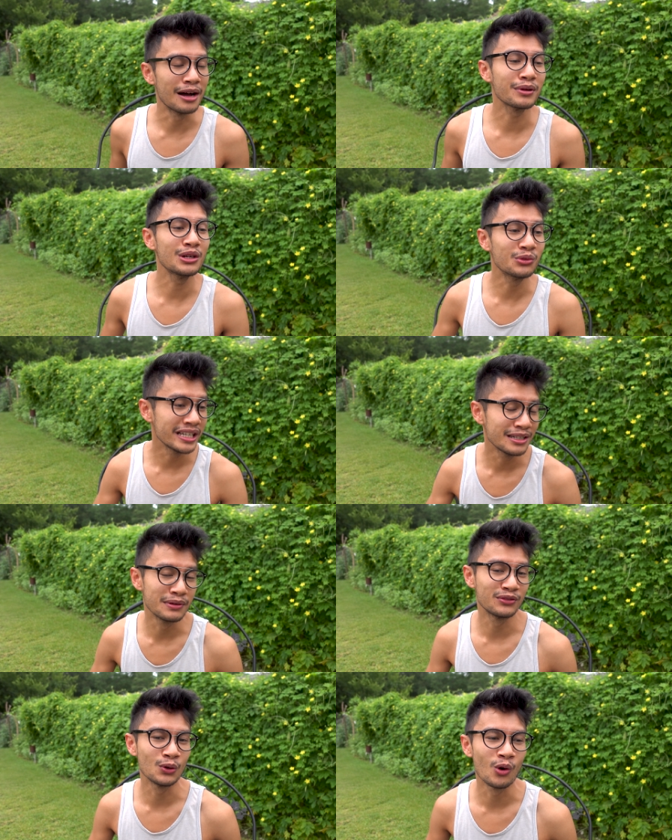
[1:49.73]
I'm gonna read
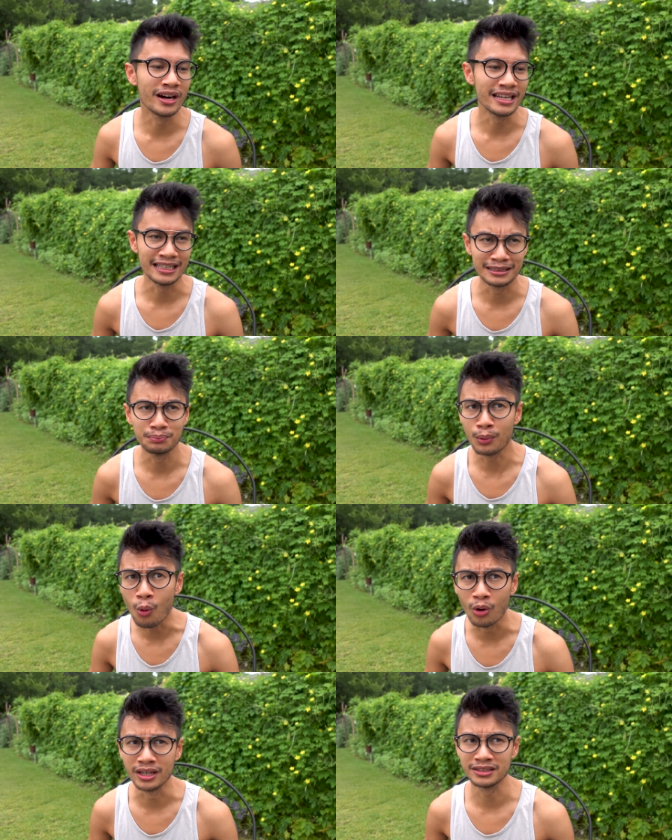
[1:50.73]
before it
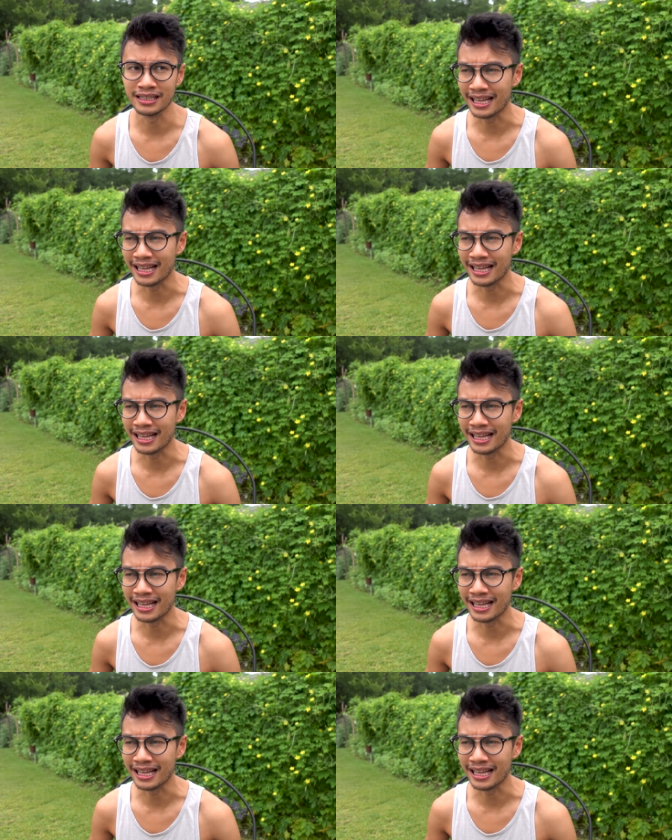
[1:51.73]
pours.